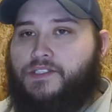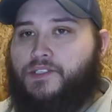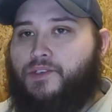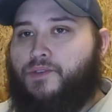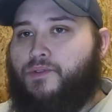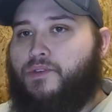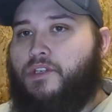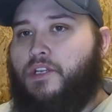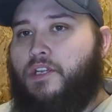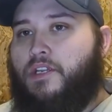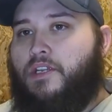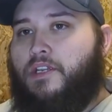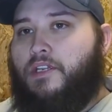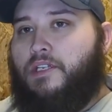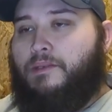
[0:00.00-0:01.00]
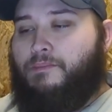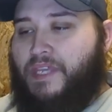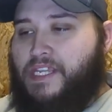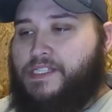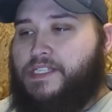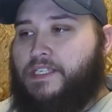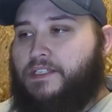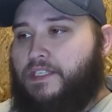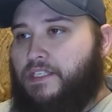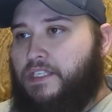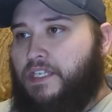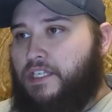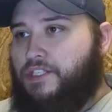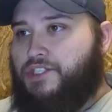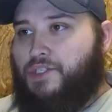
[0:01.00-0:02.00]
So basically
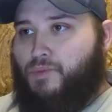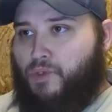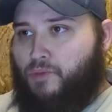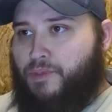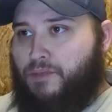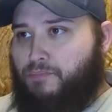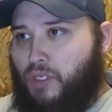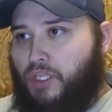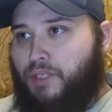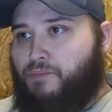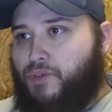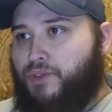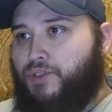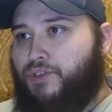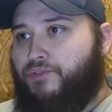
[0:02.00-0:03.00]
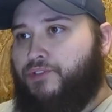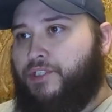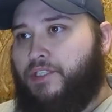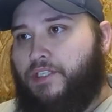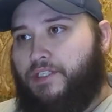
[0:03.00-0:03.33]
the engine will be bulletproofed.